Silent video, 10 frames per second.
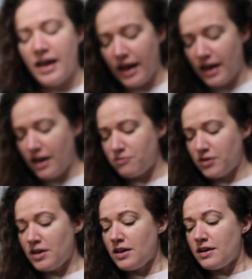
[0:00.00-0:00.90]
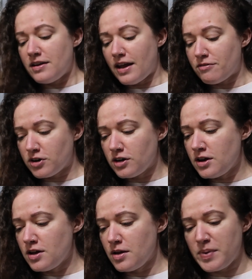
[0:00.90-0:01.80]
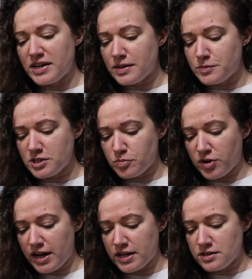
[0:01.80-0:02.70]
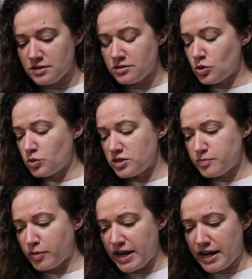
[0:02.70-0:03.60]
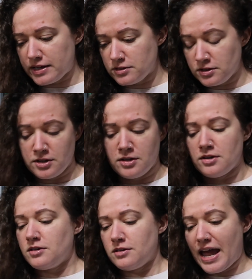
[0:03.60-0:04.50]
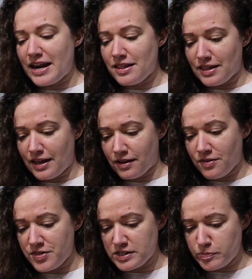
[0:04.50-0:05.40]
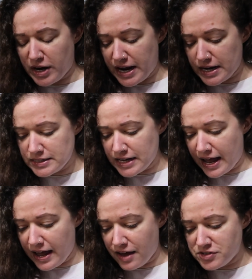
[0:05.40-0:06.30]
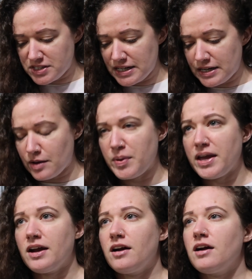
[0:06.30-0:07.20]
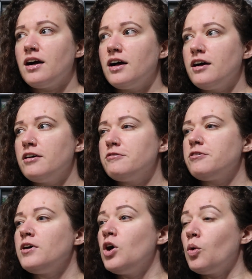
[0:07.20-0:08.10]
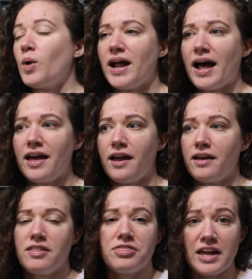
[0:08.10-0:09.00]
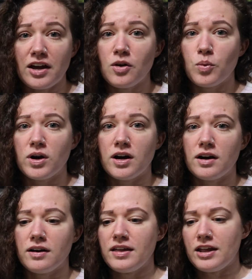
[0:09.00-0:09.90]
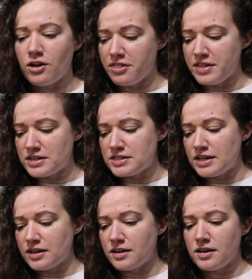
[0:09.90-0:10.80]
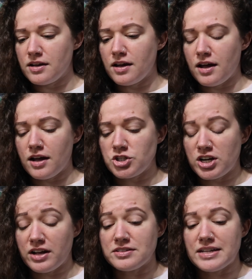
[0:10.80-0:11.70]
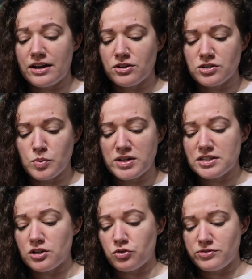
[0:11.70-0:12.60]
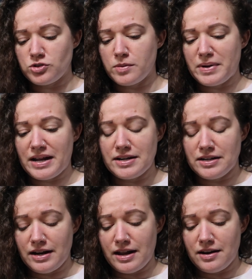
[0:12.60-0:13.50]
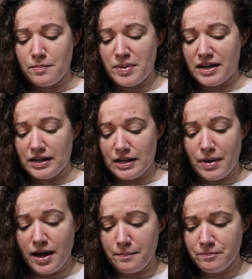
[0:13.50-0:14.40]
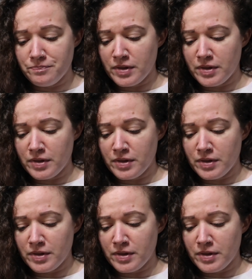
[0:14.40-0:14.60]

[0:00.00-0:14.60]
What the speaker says: I have never picked up this brand, sold this brand, anything this brand. I have seen a pair of what I think were inauthentic Chanel sandals once in a thrift store, but I didn't end up picking them up.